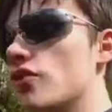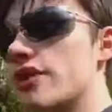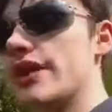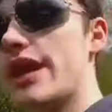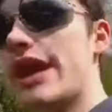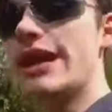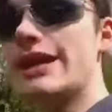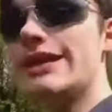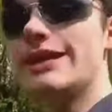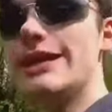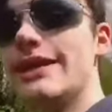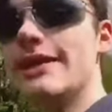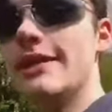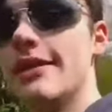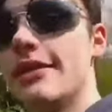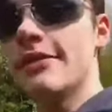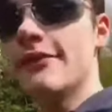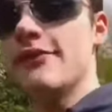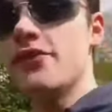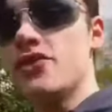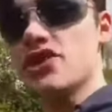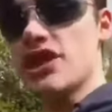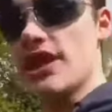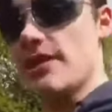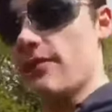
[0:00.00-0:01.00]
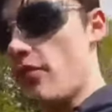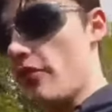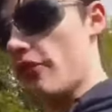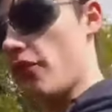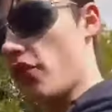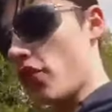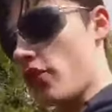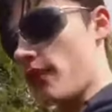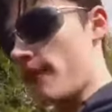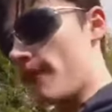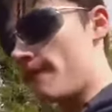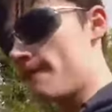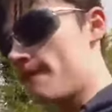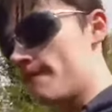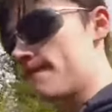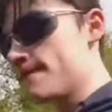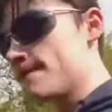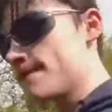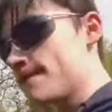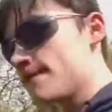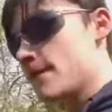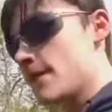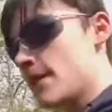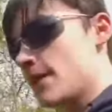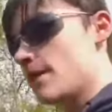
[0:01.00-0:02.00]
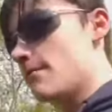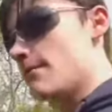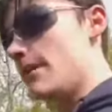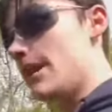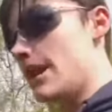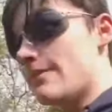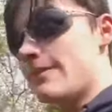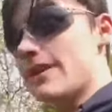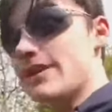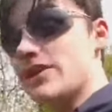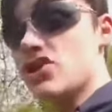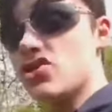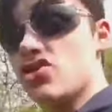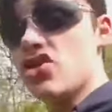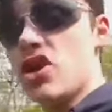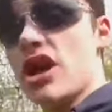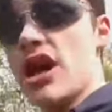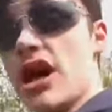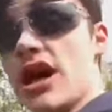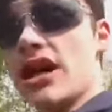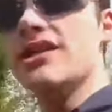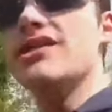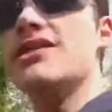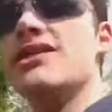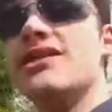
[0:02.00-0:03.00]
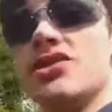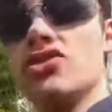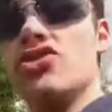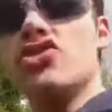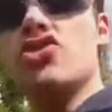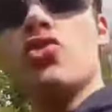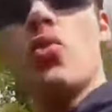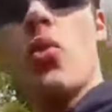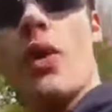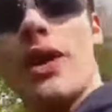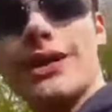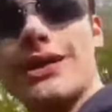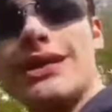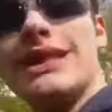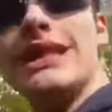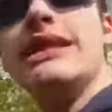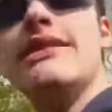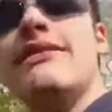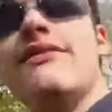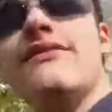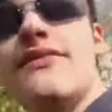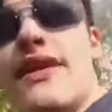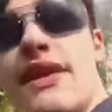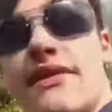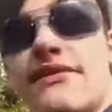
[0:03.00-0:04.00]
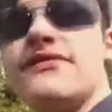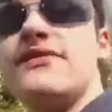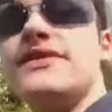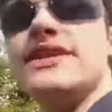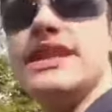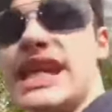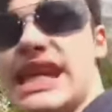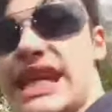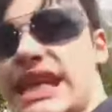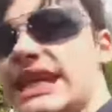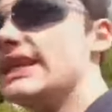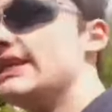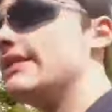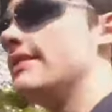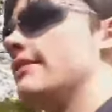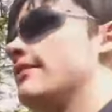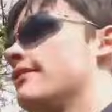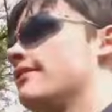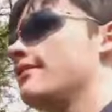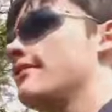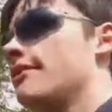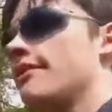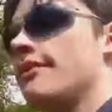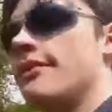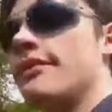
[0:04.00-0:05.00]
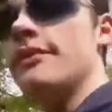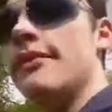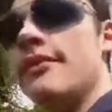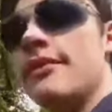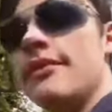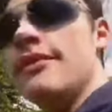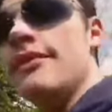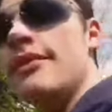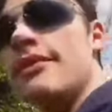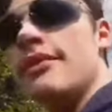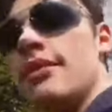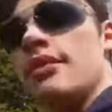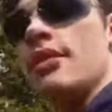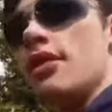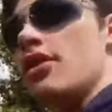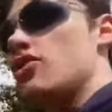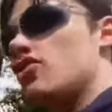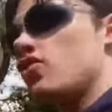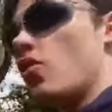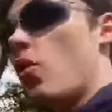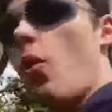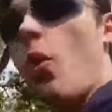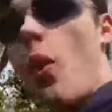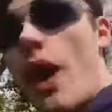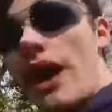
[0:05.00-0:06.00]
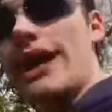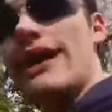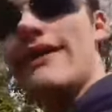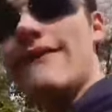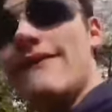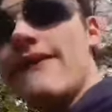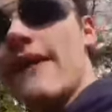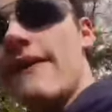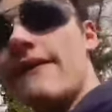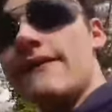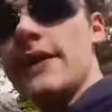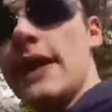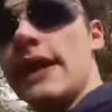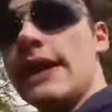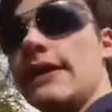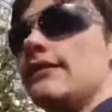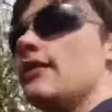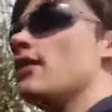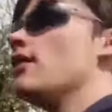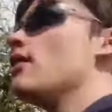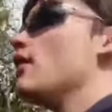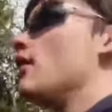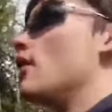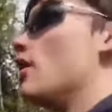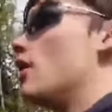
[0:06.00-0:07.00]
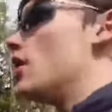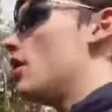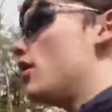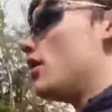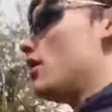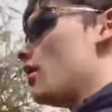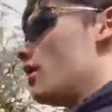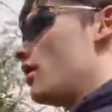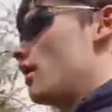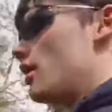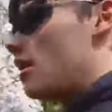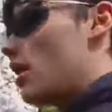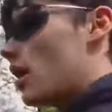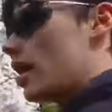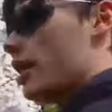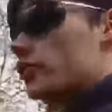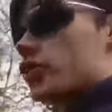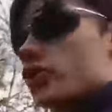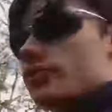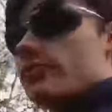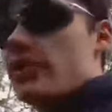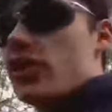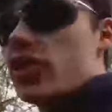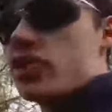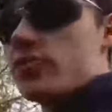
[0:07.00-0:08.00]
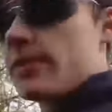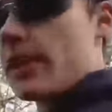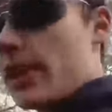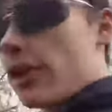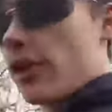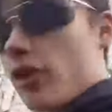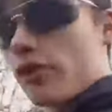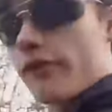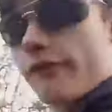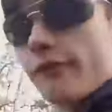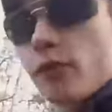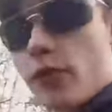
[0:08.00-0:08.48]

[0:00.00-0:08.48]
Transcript: The idea for Sleepover, me and my sister had since 2015. 2015. And trust me, there's been a lot of